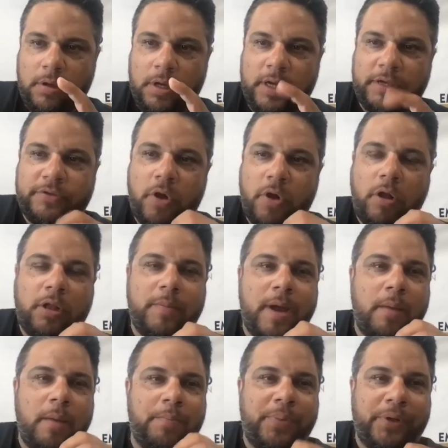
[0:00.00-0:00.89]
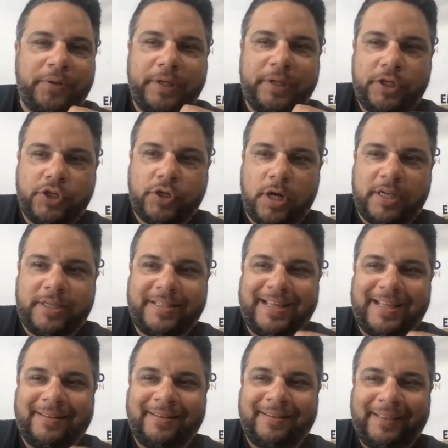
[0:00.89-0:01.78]
is all about building
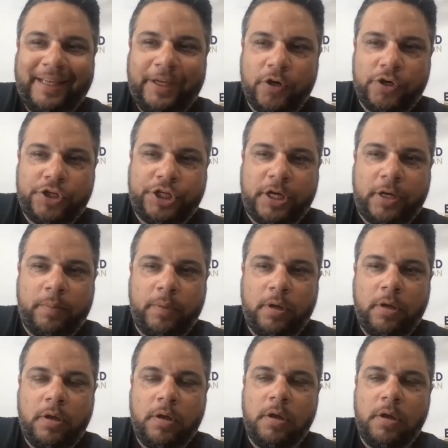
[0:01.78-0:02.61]
trust in leadership